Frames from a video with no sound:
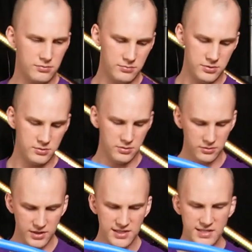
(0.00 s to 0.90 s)

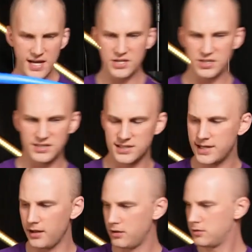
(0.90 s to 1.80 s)
let's attach these
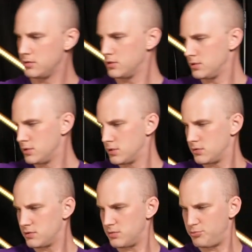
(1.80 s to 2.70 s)
together.
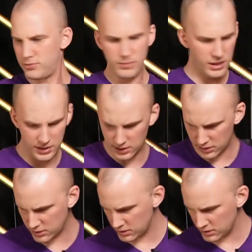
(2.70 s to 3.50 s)
put my heat gun